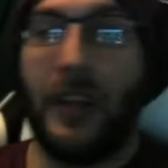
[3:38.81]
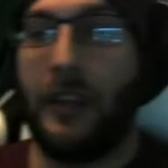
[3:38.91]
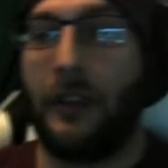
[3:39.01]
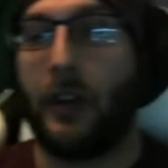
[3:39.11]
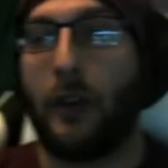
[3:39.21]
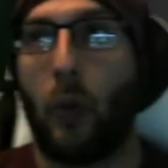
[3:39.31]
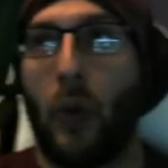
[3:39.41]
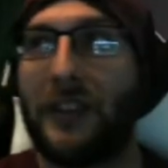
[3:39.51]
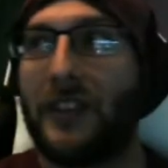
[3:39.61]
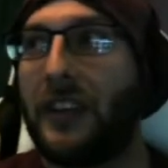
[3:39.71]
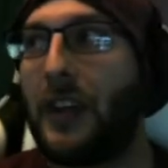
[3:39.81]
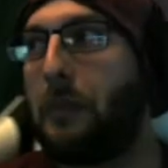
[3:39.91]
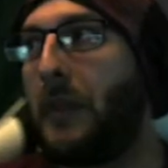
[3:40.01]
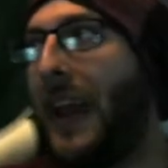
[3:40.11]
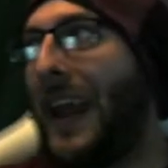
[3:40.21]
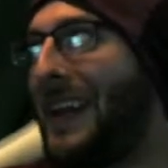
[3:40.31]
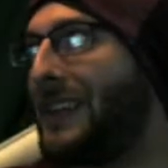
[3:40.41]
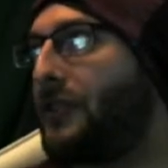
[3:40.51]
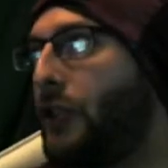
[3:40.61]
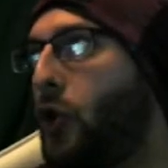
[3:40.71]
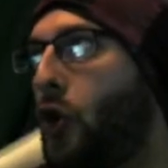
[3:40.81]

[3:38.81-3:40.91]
either the ones that give them enhanced